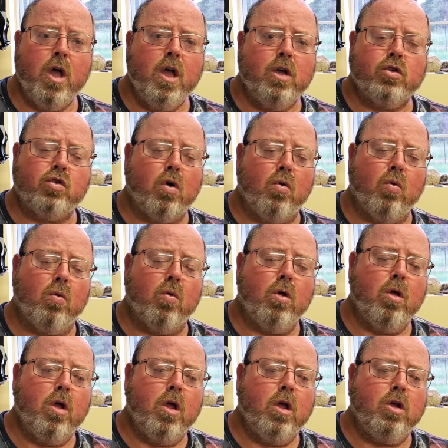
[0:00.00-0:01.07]
So
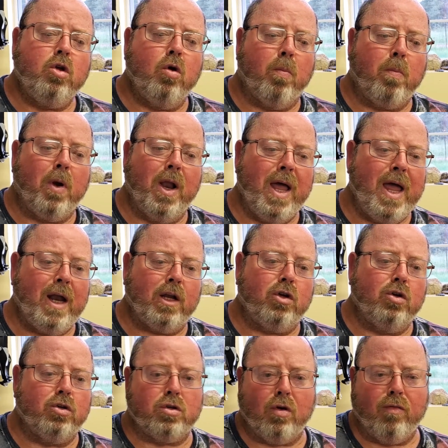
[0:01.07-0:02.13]
your plant
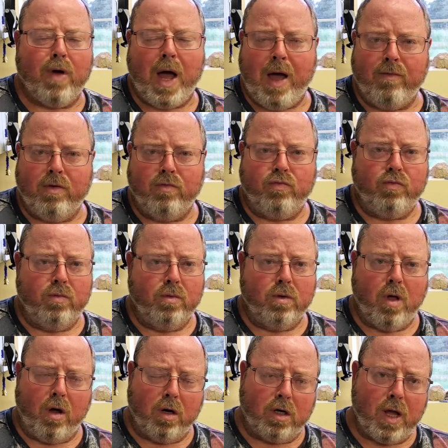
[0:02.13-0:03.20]
could survive a
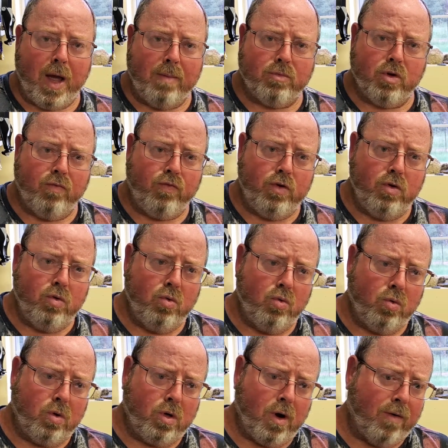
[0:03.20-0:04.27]
lot of times if
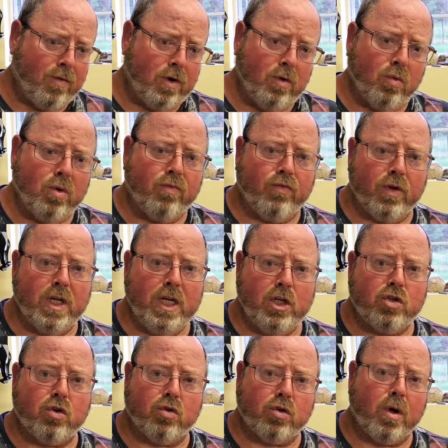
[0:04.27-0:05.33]
you covered it with
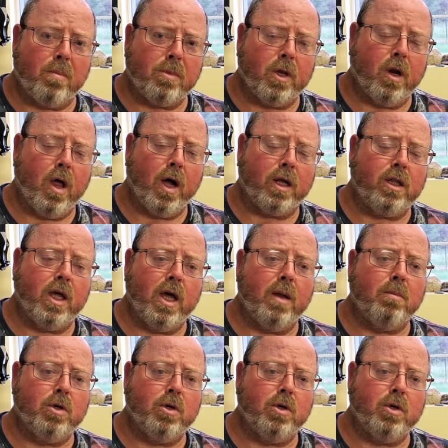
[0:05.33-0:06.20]
fleece or something like that,